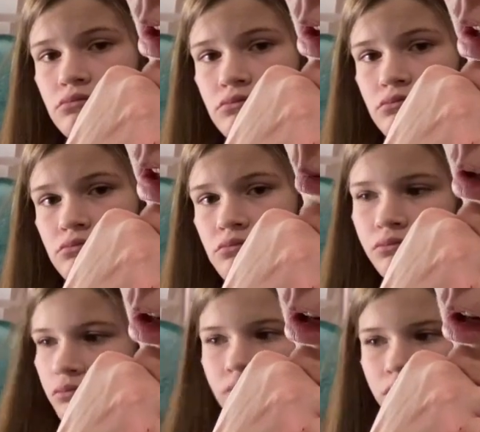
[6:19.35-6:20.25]

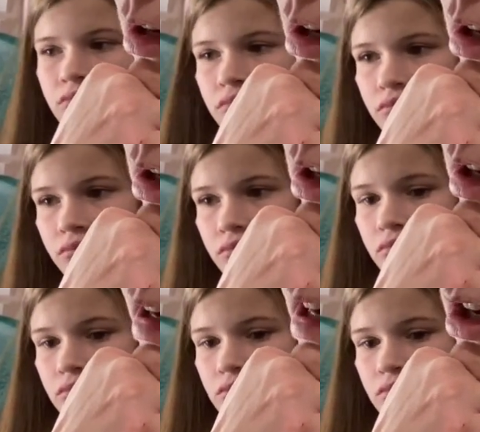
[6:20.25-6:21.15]

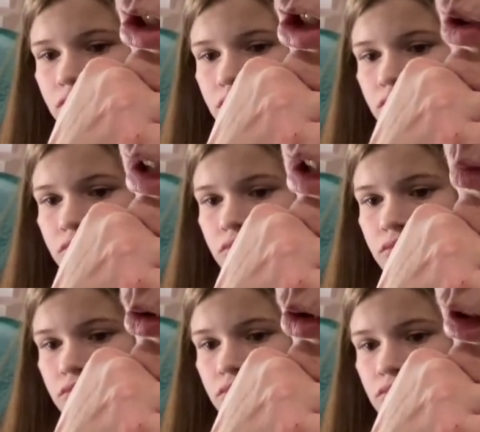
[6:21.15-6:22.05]

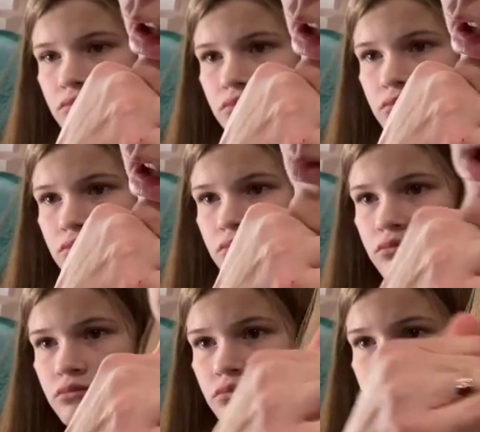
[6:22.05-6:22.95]

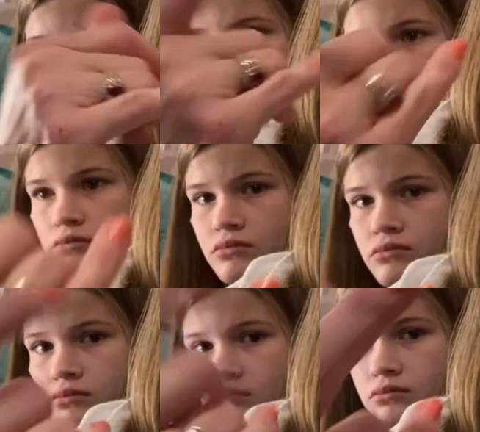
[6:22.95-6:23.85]

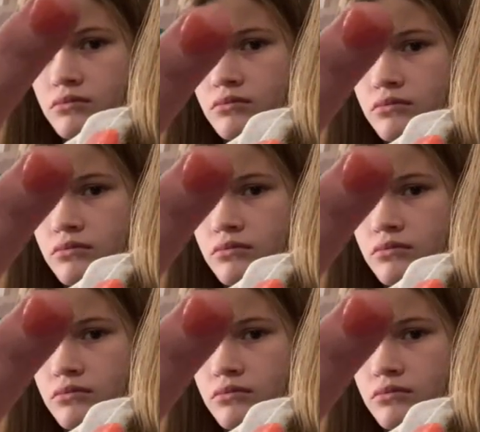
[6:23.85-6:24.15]
The person shown says nothing.